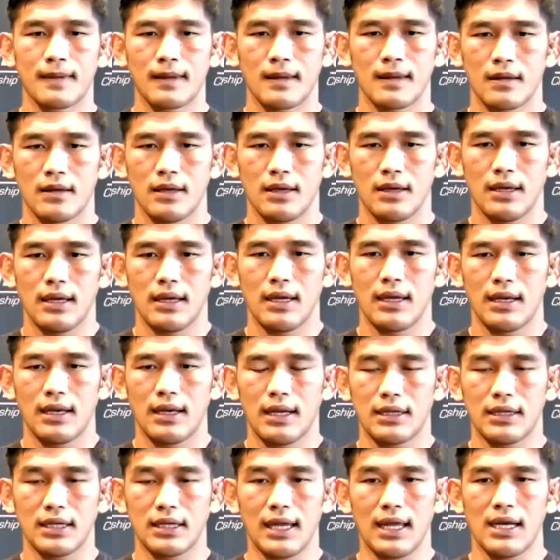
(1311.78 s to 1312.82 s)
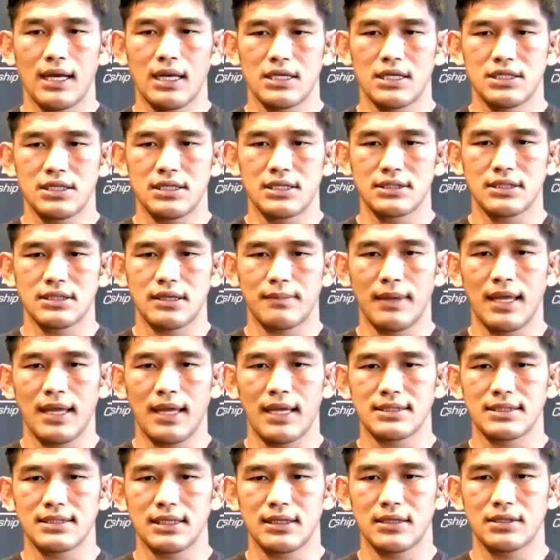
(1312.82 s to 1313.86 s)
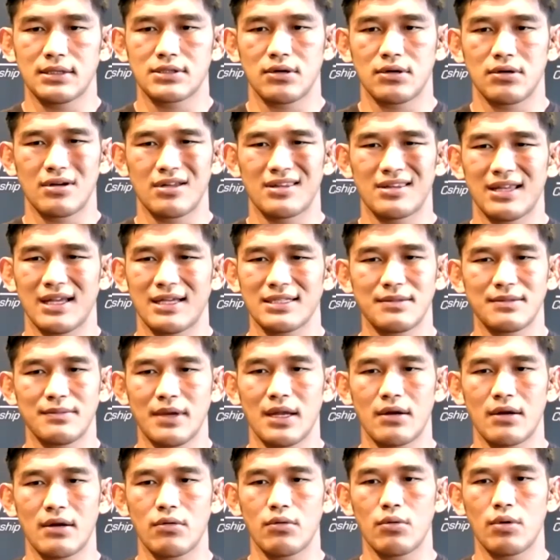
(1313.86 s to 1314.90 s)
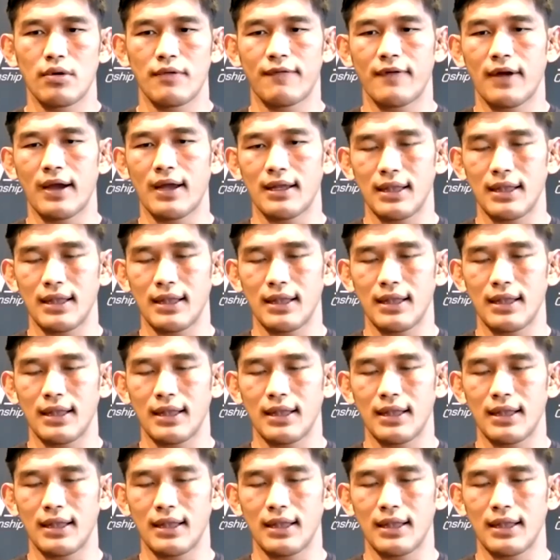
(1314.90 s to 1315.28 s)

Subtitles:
the energy is amazing. So it doesn't matter who we fight.